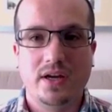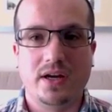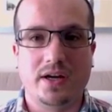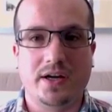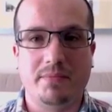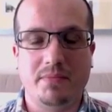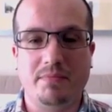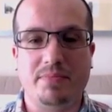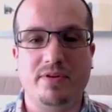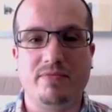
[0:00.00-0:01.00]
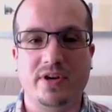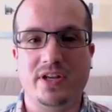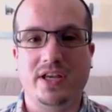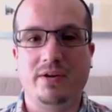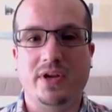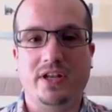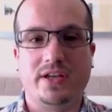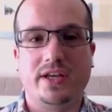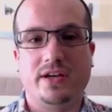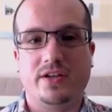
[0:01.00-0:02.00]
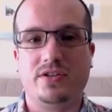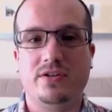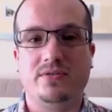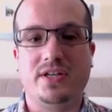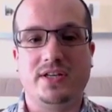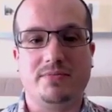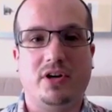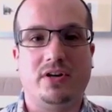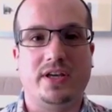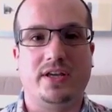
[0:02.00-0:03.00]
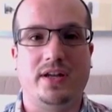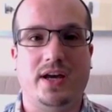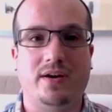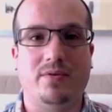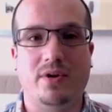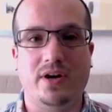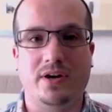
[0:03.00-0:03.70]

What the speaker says: But really, we're looking at a two-tiered market now.